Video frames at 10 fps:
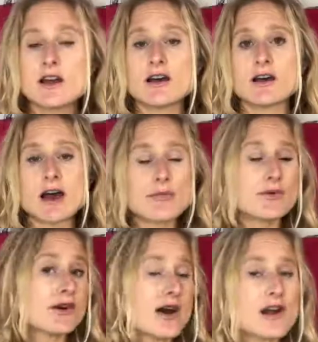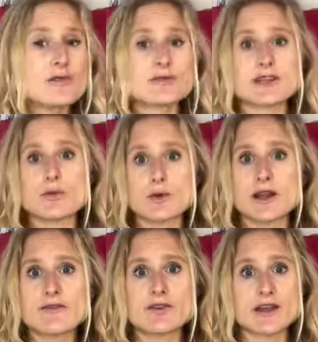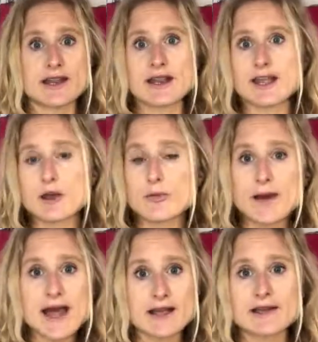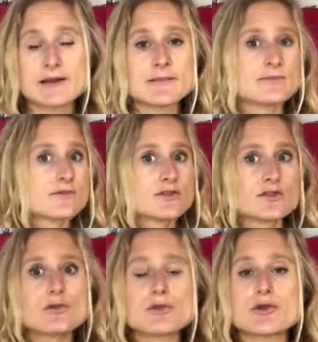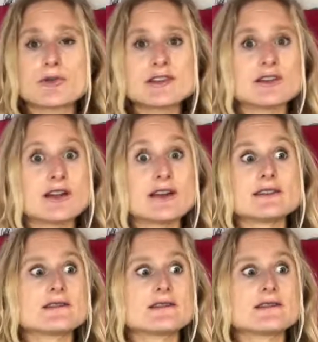upper arms and whatever, and like a back super muscular.